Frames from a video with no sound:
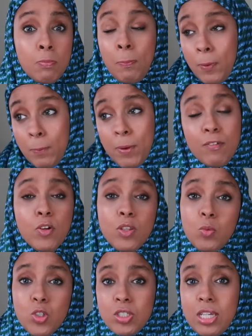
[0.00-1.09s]
Prepare for the
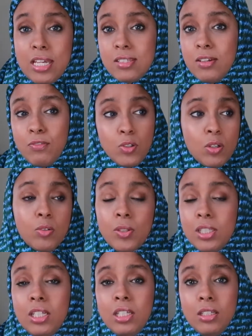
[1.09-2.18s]
worst case. If you're
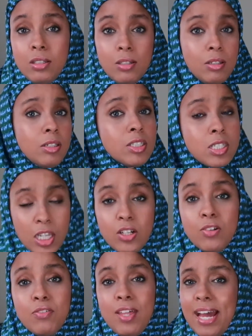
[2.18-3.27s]
really scared
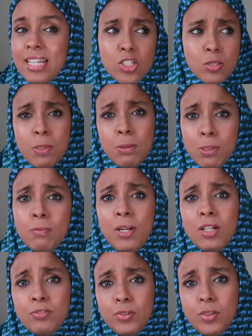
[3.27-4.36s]
of that, just be
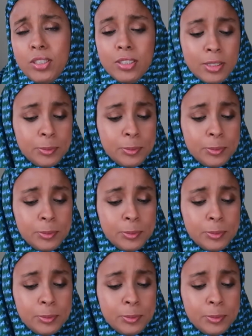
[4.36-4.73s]
prepared for it.